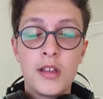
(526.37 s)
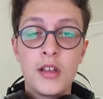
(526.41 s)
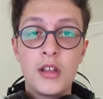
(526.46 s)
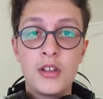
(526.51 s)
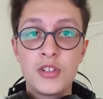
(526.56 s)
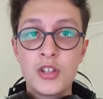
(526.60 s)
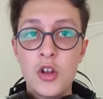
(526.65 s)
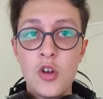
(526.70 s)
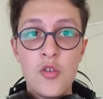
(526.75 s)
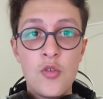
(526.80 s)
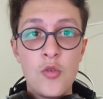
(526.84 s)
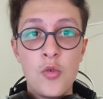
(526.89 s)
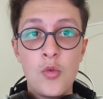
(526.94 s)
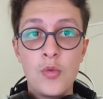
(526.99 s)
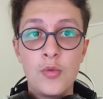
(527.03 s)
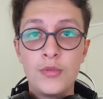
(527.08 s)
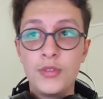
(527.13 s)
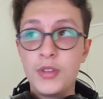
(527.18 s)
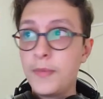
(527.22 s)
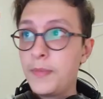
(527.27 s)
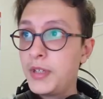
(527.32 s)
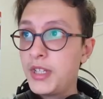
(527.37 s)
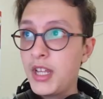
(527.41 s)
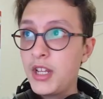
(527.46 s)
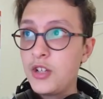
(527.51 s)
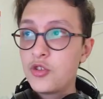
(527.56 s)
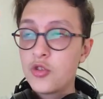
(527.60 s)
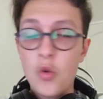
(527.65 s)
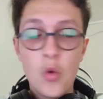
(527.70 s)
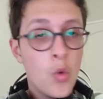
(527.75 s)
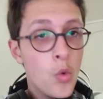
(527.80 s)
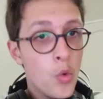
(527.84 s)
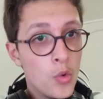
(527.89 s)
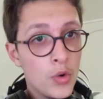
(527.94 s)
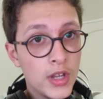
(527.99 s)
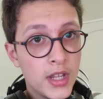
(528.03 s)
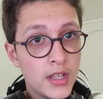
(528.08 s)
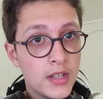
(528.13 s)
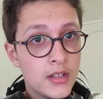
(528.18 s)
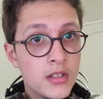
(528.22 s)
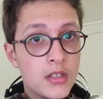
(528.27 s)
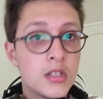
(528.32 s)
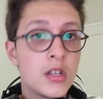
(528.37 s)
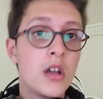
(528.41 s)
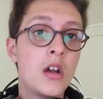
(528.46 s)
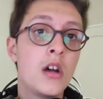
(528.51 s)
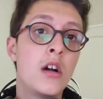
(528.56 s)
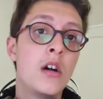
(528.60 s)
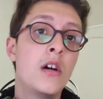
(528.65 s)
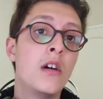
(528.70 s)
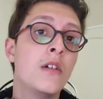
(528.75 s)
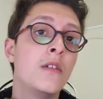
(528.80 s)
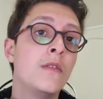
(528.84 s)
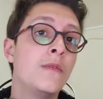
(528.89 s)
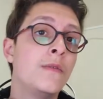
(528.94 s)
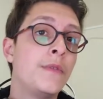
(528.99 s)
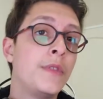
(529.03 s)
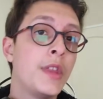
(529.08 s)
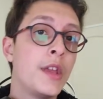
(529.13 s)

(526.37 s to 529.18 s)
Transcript: So the potential audience of